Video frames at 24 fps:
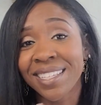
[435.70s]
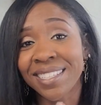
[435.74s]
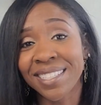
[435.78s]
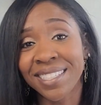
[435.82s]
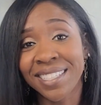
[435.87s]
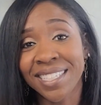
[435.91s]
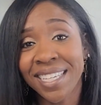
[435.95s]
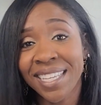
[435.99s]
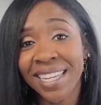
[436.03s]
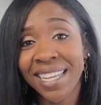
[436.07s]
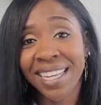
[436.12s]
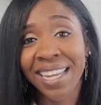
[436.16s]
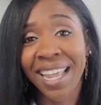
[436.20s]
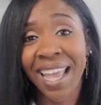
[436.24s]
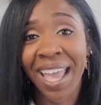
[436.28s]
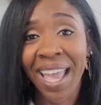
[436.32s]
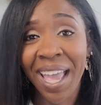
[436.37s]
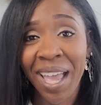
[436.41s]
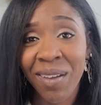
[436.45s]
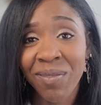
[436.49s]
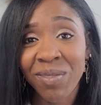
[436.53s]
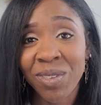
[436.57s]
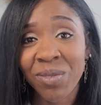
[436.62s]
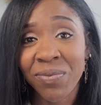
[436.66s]
did it
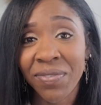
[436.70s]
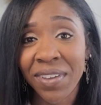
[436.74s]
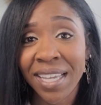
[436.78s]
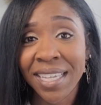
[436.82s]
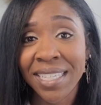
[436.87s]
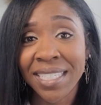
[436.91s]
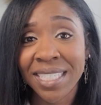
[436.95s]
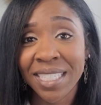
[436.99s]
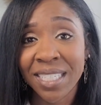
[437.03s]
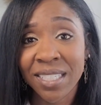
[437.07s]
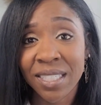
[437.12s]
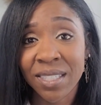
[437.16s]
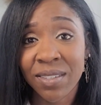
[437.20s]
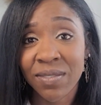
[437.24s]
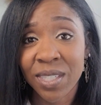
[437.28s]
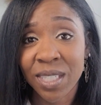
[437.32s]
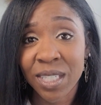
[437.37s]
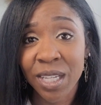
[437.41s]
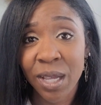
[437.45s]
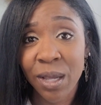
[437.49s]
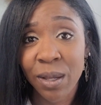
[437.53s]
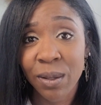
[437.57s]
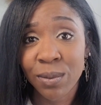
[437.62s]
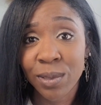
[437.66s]
have the fanciest of
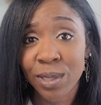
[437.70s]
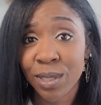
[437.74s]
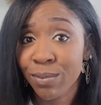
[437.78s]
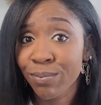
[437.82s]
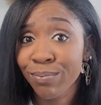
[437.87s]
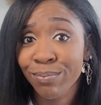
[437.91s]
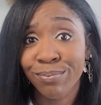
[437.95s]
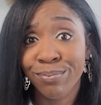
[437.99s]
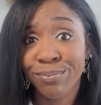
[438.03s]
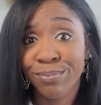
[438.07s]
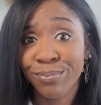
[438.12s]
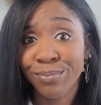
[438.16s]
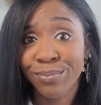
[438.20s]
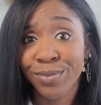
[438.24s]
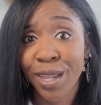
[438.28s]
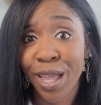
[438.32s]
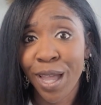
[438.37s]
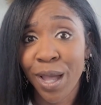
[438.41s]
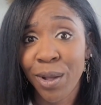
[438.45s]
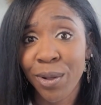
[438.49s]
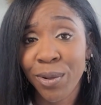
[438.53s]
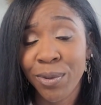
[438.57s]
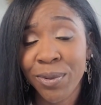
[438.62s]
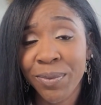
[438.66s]
stones?
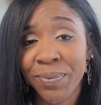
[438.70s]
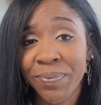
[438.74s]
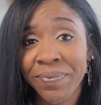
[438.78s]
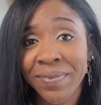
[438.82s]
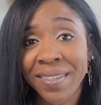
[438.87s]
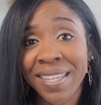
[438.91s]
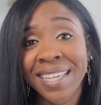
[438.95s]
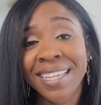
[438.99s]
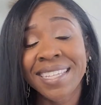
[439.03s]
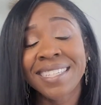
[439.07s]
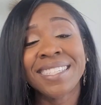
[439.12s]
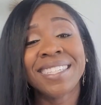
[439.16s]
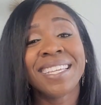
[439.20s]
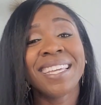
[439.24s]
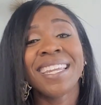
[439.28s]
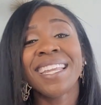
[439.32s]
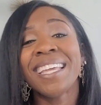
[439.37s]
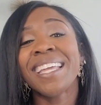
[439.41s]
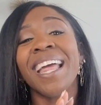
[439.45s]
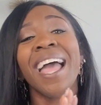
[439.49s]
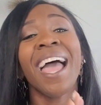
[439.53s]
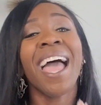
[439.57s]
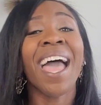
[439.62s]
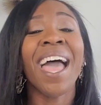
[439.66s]
No. Did
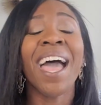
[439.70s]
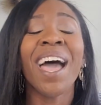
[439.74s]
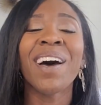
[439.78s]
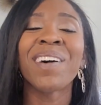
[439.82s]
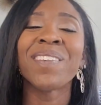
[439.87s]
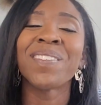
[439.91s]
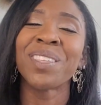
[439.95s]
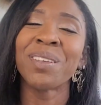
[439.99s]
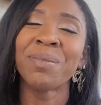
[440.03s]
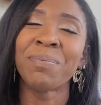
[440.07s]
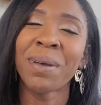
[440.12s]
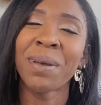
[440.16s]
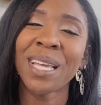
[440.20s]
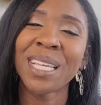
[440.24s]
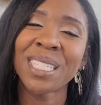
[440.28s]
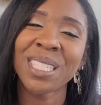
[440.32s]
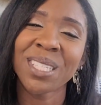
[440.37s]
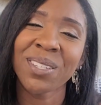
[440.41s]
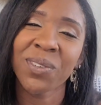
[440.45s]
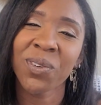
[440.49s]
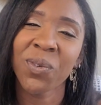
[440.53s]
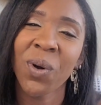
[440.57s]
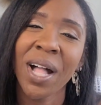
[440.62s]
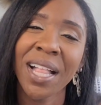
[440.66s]
it have the best
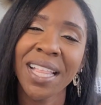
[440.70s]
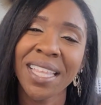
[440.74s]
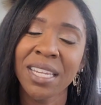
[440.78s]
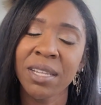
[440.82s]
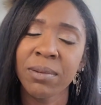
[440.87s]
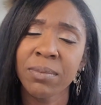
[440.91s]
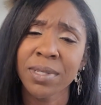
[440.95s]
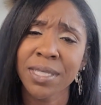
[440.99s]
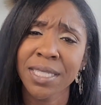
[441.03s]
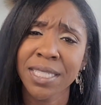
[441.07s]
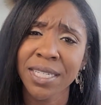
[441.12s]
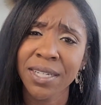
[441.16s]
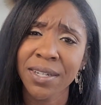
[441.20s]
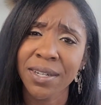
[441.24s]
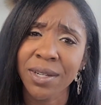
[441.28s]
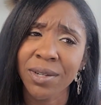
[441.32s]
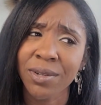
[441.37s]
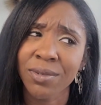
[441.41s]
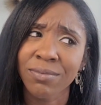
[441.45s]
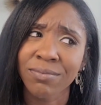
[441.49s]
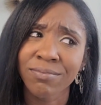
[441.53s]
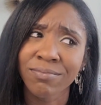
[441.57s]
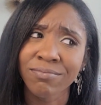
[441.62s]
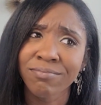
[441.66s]
of quality
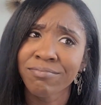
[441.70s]
material?